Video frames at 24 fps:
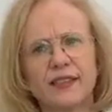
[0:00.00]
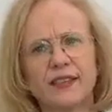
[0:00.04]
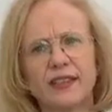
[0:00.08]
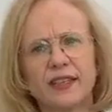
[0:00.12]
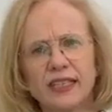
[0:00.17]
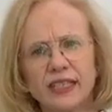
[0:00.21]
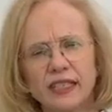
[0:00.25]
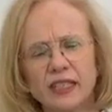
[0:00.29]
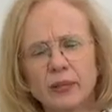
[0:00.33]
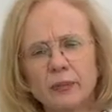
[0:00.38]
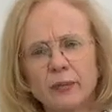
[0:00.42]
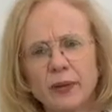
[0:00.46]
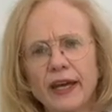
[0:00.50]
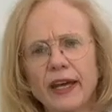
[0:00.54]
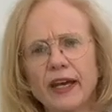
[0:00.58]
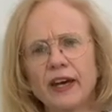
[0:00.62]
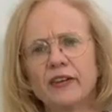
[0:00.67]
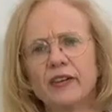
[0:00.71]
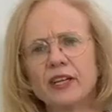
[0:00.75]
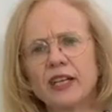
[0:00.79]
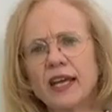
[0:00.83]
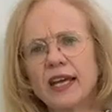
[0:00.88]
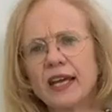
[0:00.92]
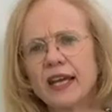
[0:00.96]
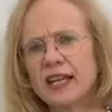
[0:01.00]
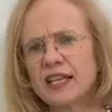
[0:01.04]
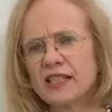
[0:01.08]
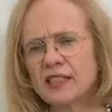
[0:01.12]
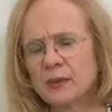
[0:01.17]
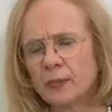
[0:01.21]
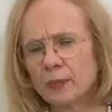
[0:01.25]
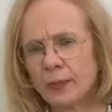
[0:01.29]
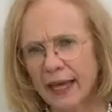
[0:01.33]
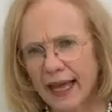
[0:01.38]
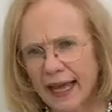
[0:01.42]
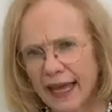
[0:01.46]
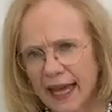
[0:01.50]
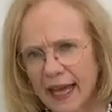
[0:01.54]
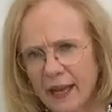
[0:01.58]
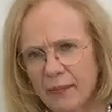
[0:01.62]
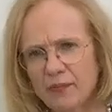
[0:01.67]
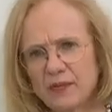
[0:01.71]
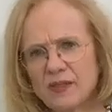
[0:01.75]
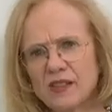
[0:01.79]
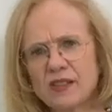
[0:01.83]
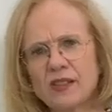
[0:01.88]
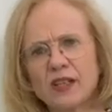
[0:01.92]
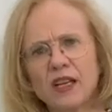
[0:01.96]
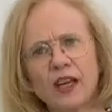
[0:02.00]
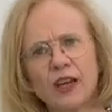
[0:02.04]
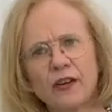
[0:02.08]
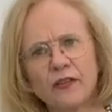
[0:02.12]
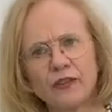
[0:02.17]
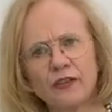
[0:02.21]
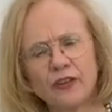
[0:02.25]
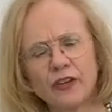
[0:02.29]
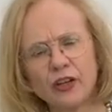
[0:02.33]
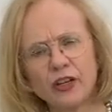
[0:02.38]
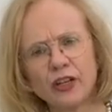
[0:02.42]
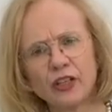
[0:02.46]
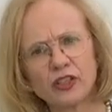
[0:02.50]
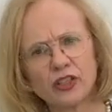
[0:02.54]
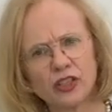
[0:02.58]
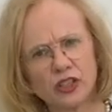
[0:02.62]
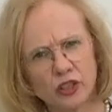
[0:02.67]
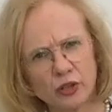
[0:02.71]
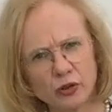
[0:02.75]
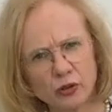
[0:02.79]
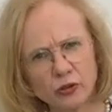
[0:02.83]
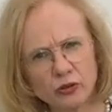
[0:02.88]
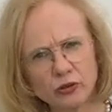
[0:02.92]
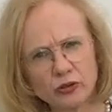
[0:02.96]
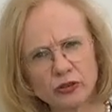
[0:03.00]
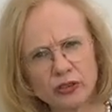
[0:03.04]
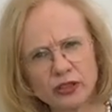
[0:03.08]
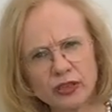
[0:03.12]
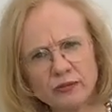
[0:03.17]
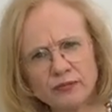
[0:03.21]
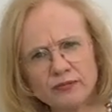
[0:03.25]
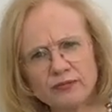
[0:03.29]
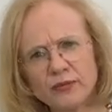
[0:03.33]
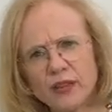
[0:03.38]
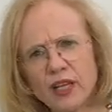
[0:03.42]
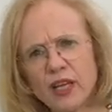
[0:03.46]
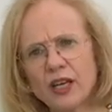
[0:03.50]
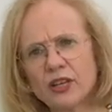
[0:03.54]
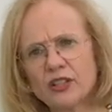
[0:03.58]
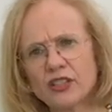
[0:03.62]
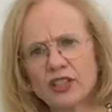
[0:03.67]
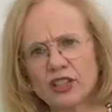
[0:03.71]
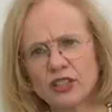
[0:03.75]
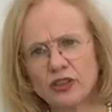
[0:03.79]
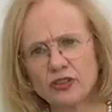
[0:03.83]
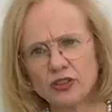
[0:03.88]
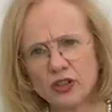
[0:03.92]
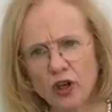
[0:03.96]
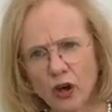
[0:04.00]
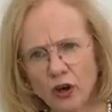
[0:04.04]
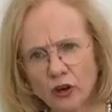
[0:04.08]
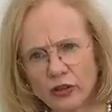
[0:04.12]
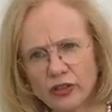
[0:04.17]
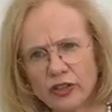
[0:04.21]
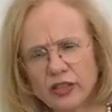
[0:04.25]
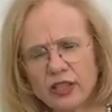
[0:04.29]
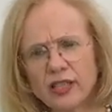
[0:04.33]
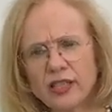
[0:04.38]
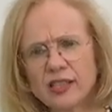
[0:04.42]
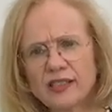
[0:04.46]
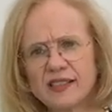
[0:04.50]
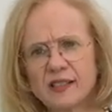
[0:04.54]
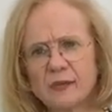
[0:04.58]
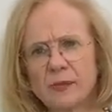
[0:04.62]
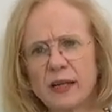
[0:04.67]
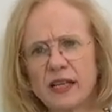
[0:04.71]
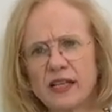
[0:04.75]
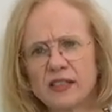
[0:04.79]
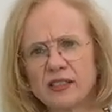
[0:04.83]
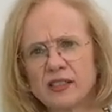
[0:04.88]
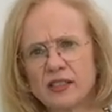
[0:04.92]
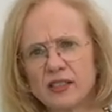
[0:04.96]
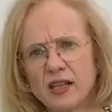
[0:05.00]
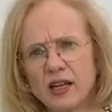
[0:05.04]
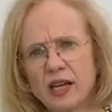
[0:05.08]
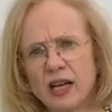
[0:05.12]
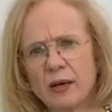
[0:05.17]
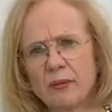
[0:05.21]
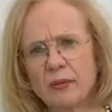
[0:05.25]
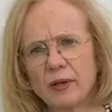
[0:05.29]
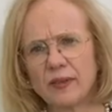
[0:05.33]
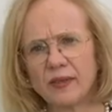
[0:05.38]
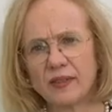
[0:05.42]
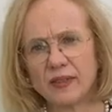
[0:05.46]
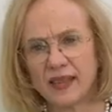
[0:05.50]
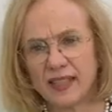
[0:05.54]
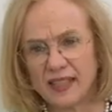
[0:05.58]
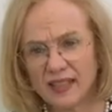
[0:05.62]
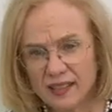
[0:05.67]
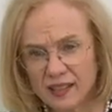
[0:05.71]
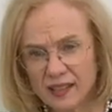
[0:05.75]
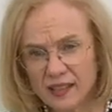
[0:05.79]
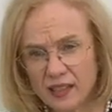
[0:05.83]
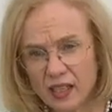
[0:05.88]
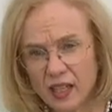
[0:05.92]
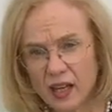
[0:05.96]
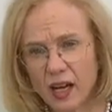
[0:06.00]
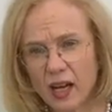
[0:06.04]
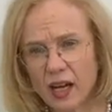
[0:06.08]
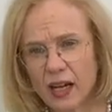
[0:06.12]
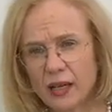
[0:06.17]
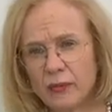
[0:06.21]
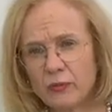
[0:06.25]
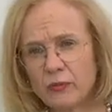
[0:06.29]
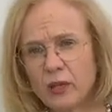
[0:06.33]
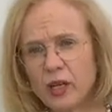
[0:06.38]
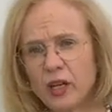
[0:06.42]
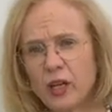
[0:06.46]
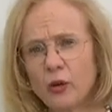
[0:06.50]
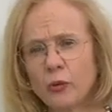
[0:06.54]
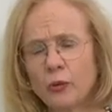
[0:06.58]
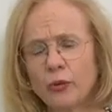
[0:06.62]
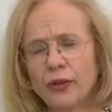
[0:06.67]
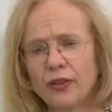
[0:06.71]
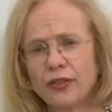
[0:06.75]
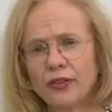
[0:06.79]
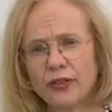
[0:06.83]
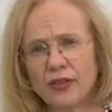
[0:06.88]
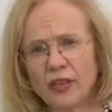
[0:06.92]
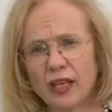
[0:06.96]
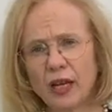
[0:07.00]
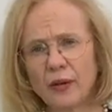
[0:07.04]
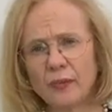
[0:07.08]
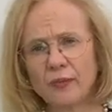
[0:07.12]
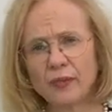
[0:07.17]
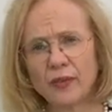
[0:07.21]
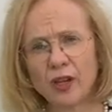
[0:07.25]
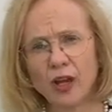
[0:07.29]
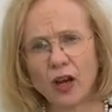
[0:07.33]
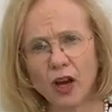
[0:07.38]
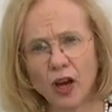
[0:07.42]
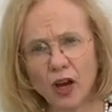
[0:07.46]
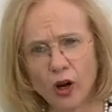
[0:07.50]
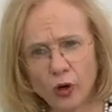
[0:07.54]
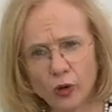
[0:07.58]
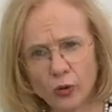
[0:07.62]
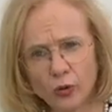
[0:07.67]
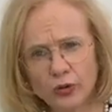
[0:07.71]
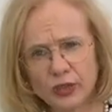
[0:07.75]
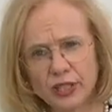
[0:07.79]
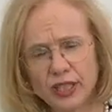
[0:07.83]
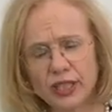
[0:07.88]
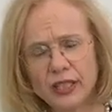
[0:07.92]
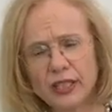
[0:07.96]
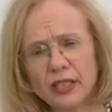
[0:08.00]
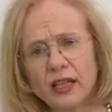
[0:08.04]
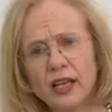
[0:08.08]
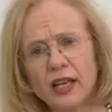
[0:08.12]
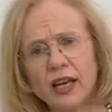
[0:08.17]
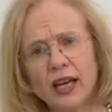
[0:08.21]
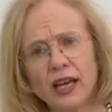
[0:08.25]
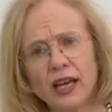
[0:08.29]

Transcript: think about is perhaps for children to not spend this time with older